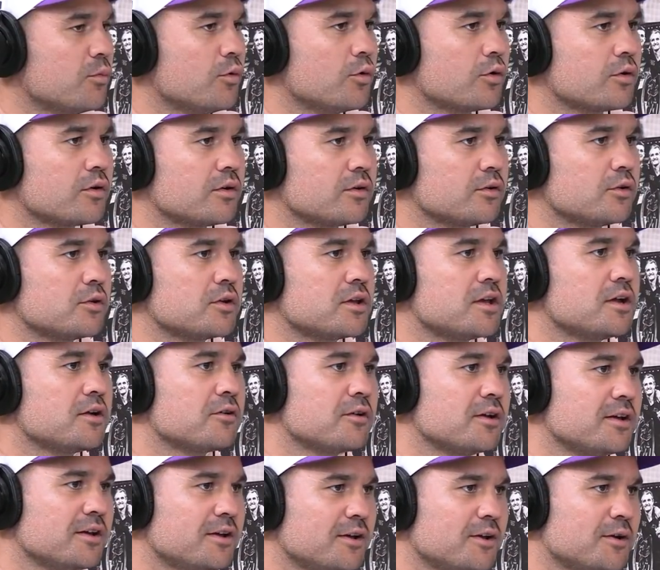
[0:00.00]
Walker and Luke
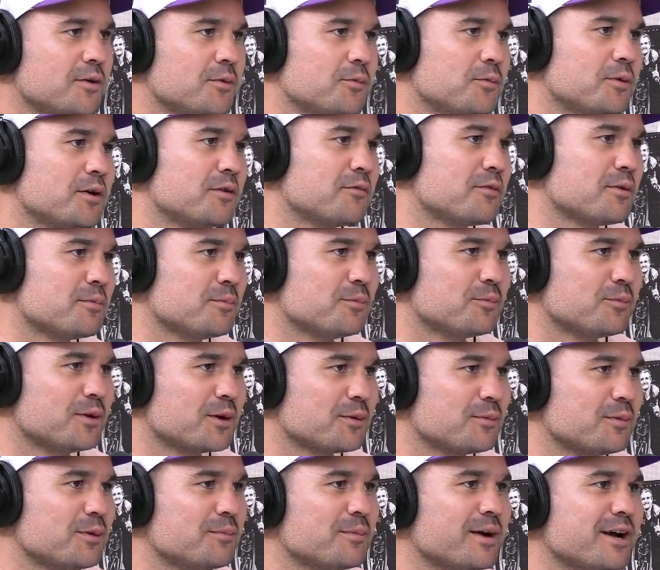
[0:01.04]
Keary. One of
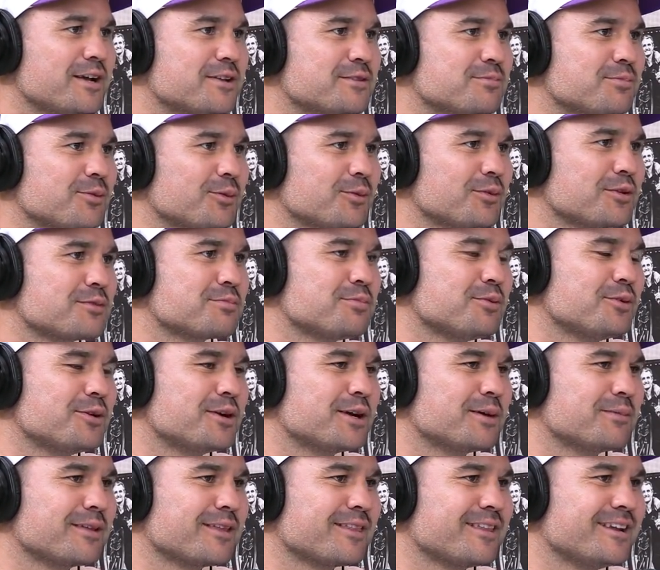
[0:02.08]
my mates put this point
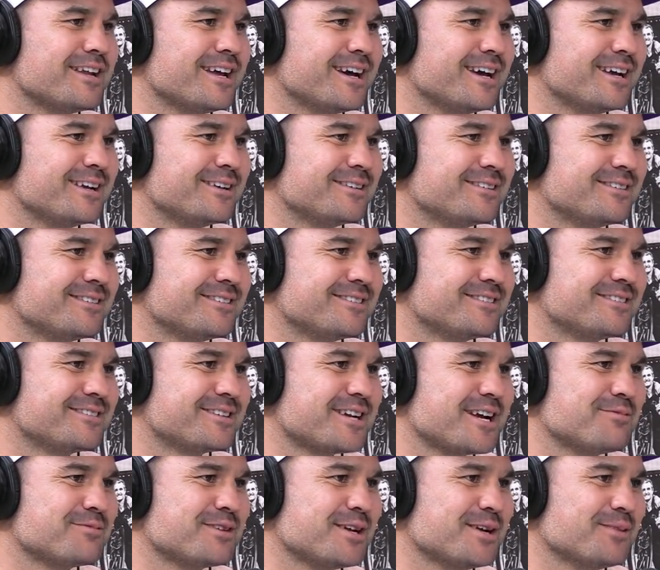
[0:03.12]
up the other day,
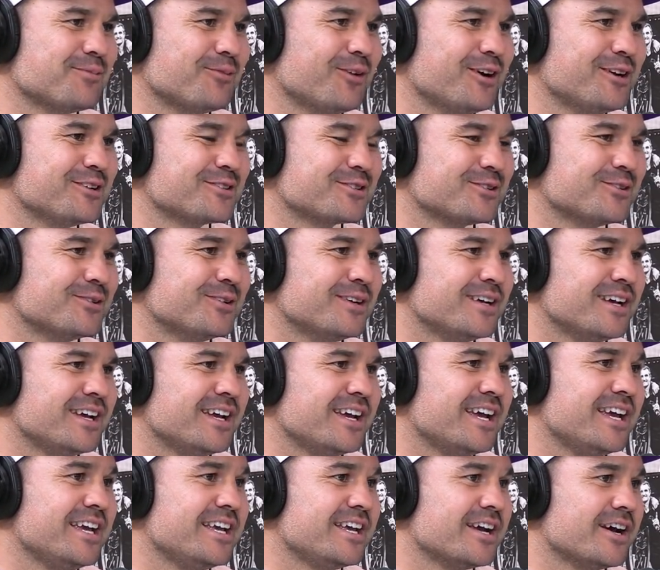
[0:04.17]
Champ Weasel.
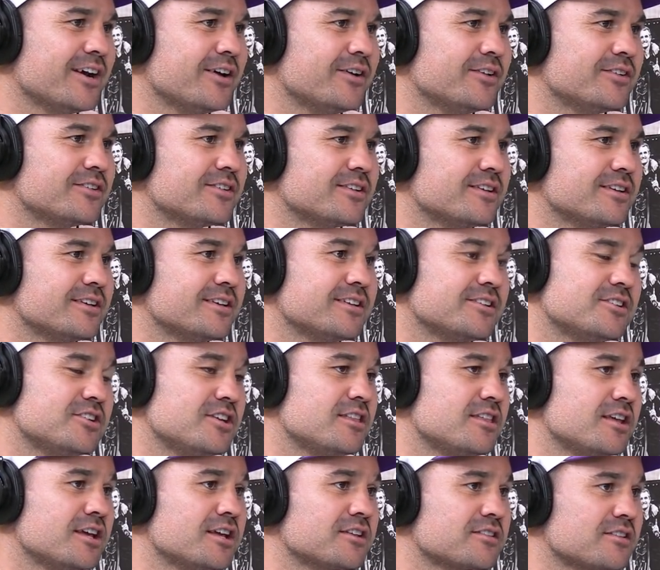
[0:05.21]
He goes, do you
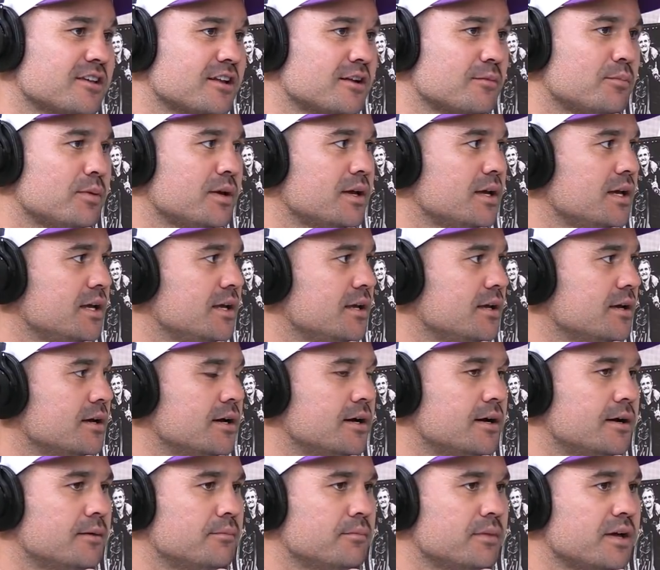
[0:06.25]
think it's going to be
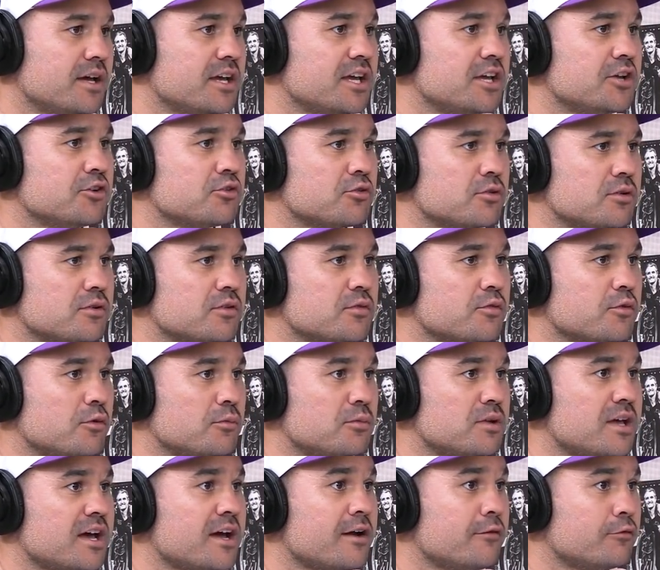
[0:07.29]
a hindrance for
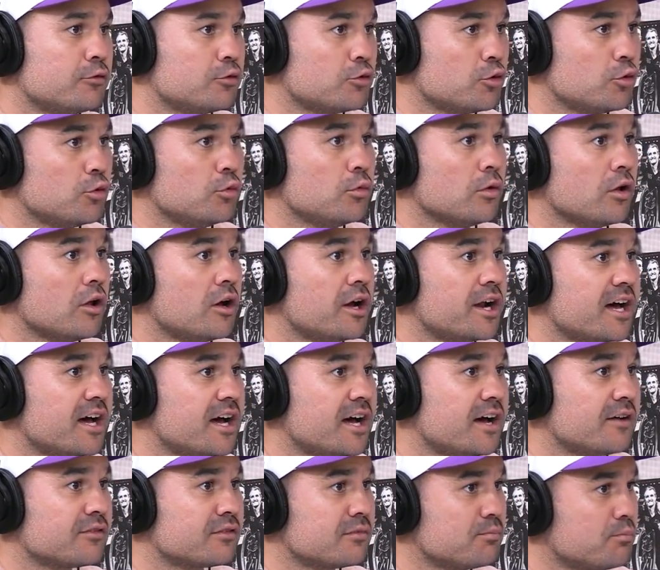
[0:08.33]
him to have 2 lighter
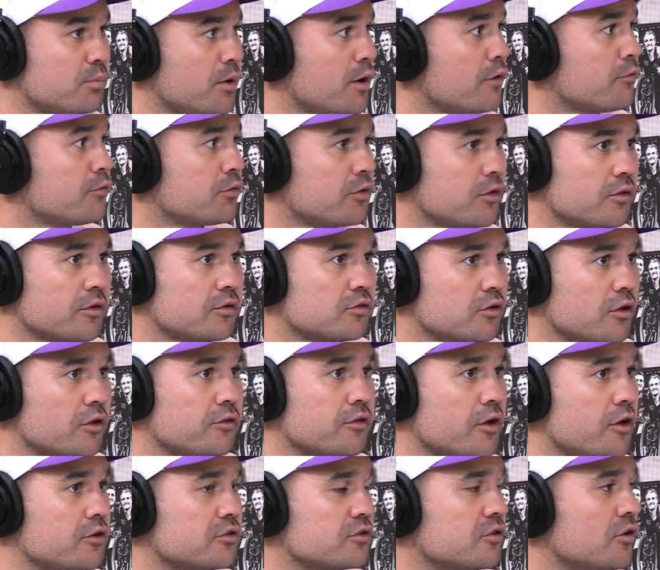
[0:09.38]
halves? Both
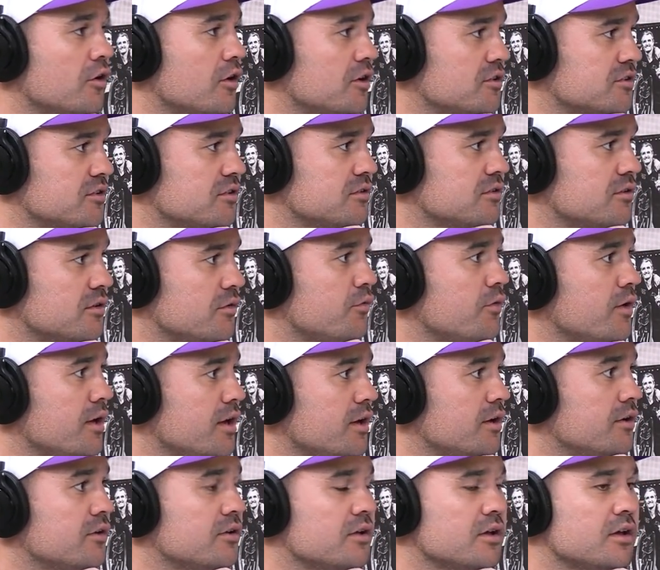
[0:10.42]
those guys that
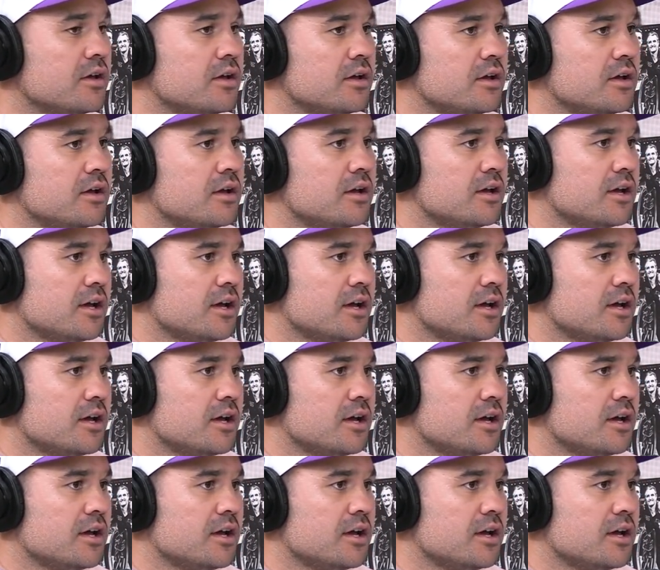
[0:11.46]
defend, you